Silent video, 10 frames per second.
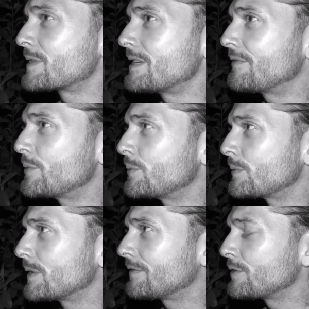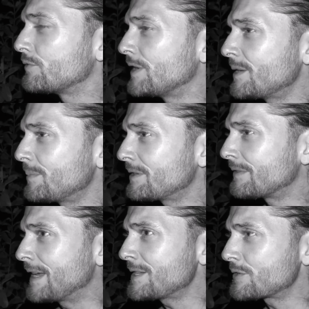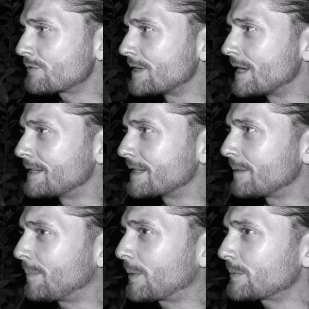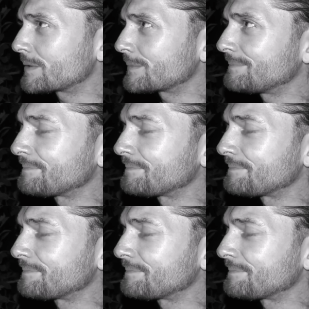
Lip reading: and if you read a bit of history and about